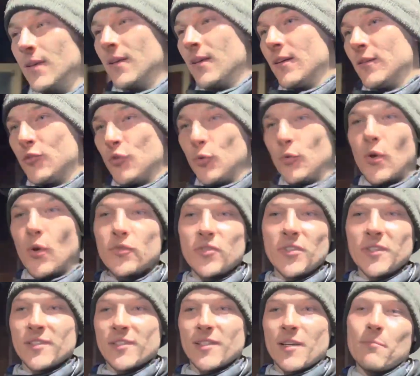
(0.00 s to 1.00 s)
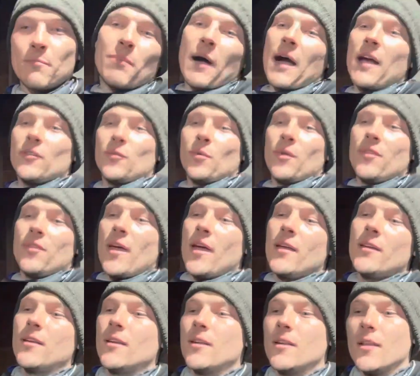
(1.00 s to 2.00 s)
Two of those things combined one
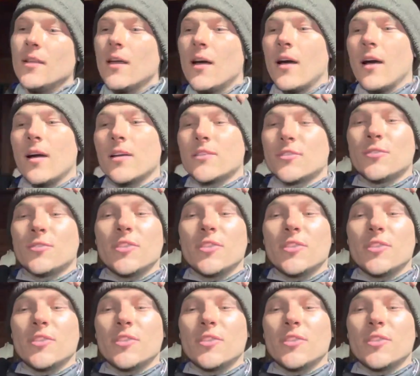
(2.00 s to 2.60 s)
day. So